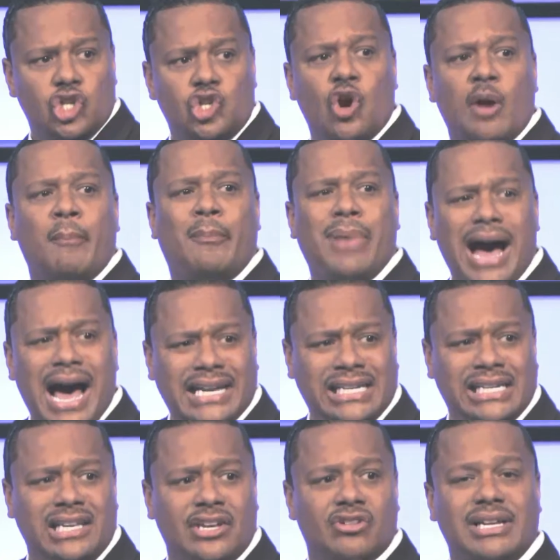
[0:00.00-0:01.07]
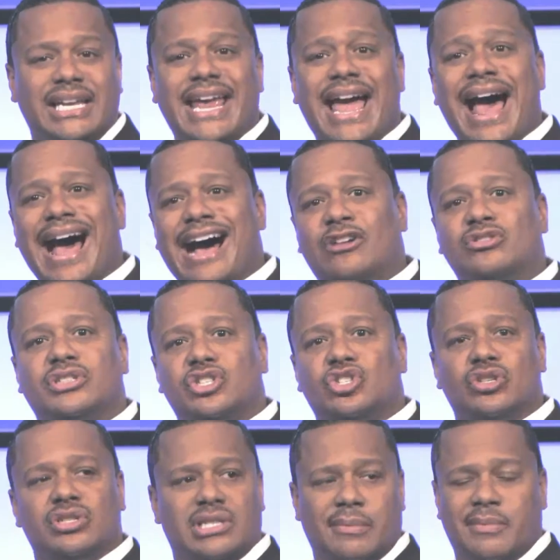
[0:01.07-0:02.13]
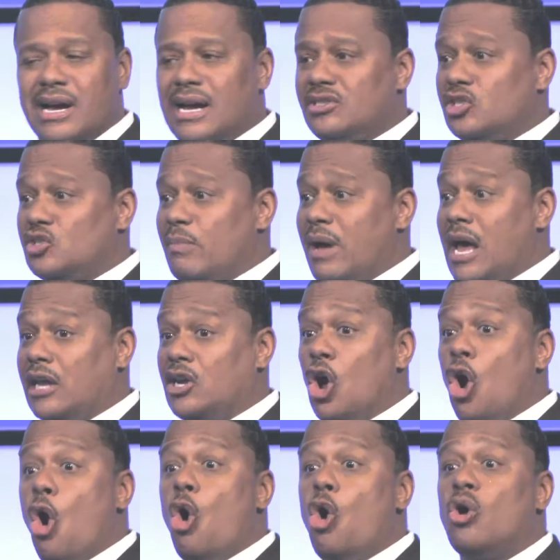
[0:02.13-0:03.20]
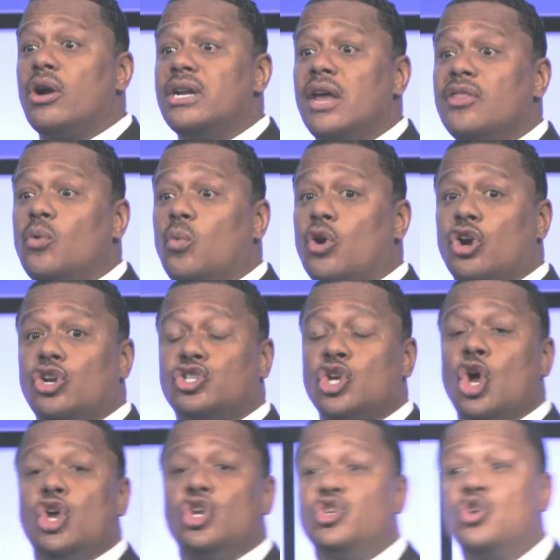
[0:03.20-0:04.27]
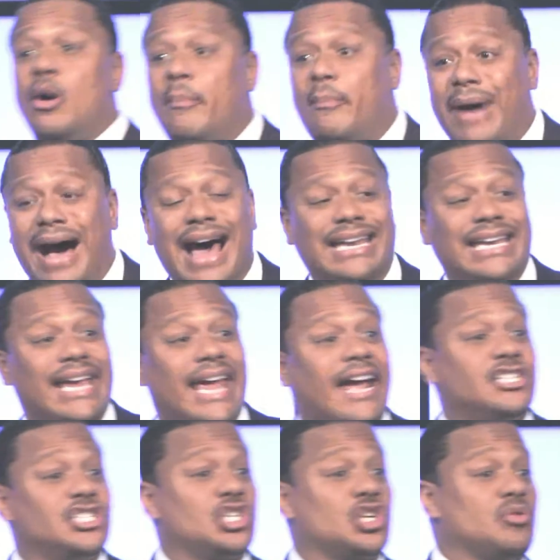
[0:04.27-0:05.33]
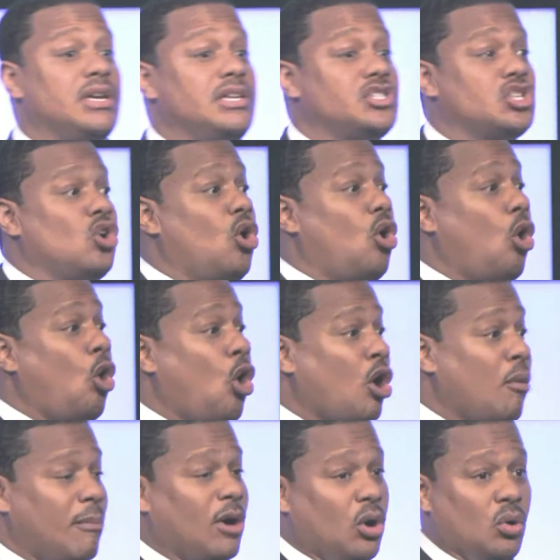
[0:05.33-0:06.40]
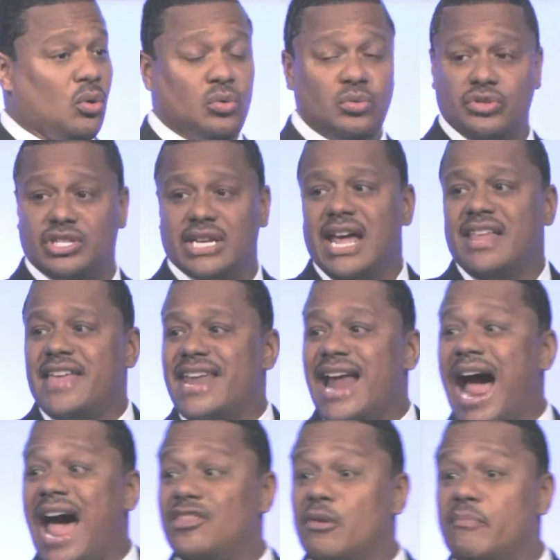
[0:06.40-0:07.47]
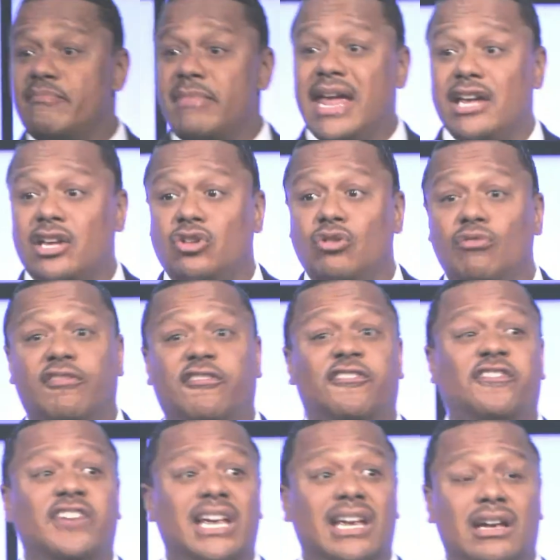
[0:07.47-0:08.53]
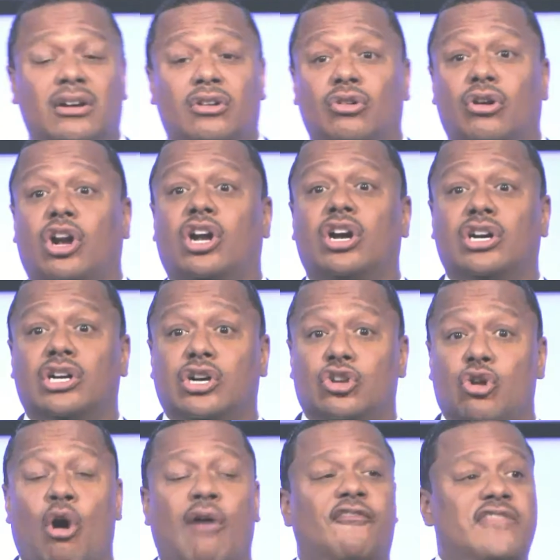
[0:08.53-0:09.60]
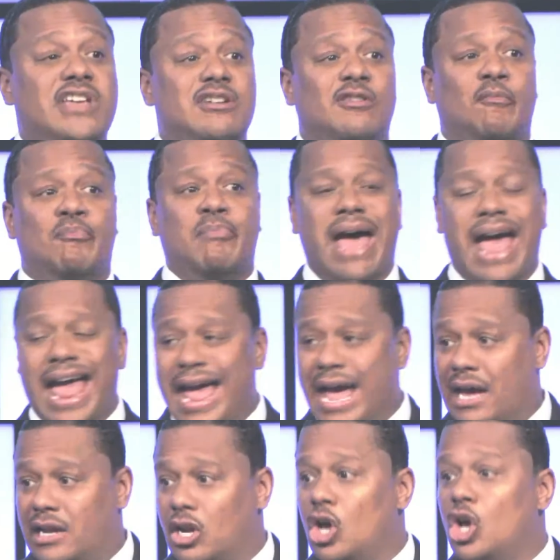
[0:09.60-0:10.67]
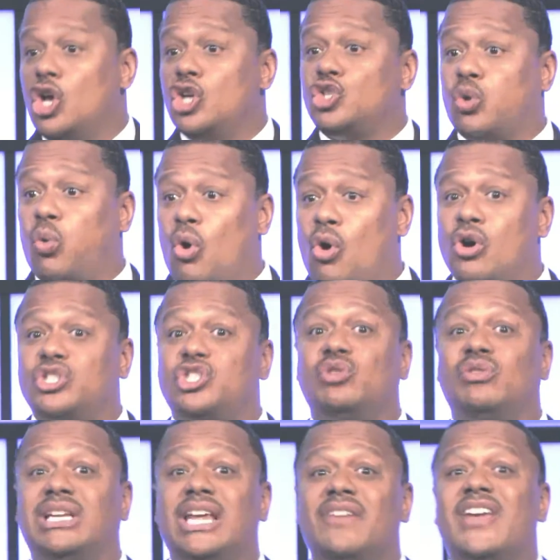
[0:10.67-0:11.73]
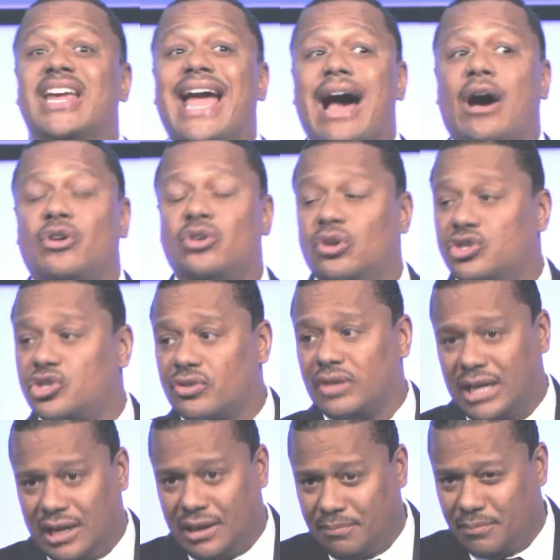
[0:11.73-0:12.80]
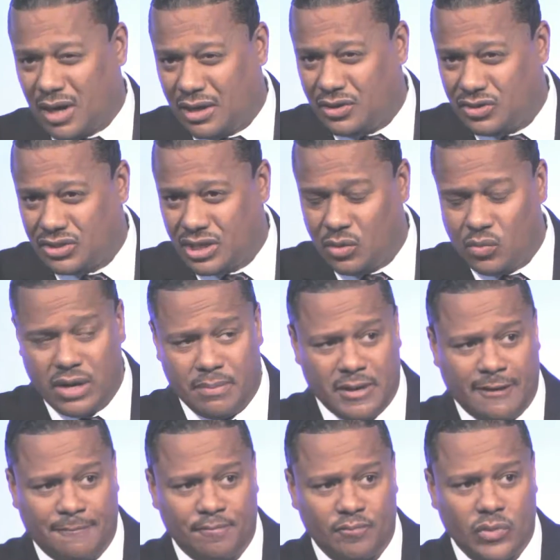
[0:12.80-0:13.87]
Your body literally houses your subconscious mind. Or in other words, your body excretes hormones that either make you feel good or feel bad towards you living out your dream. Are you still with me?